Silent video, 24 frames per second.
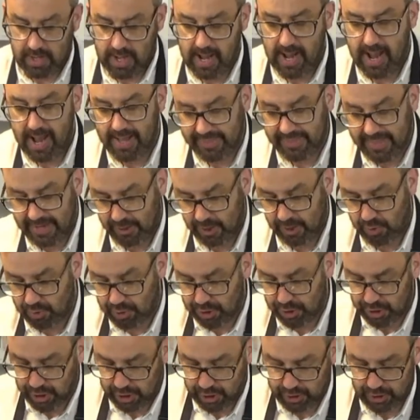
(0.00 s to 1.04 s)
and then you
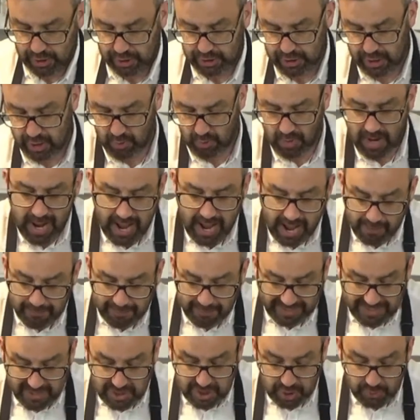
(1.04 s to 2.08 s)
turn the dough. And
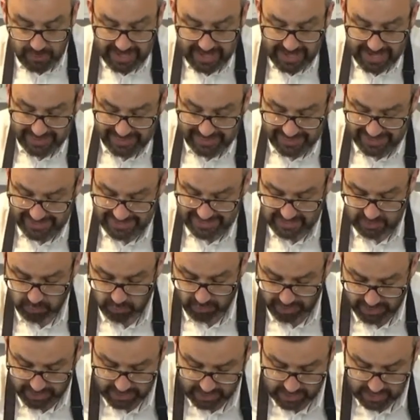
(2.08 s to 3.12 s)
by doing it this
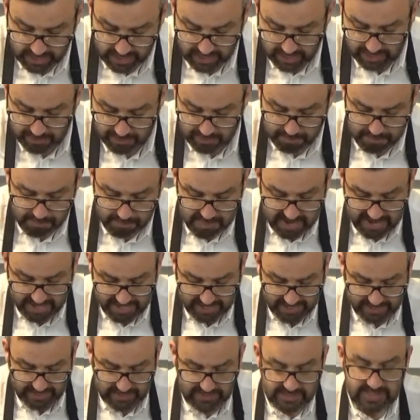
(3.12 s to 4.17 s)
way, it
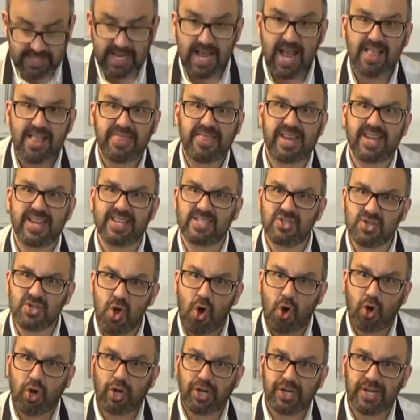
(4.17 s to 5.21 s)
means that it's
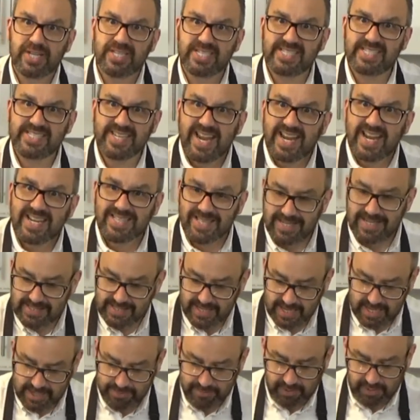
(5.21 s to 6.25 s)
not going to stick to the
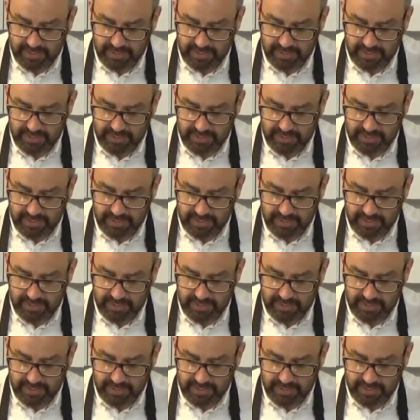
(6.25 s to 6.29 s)
table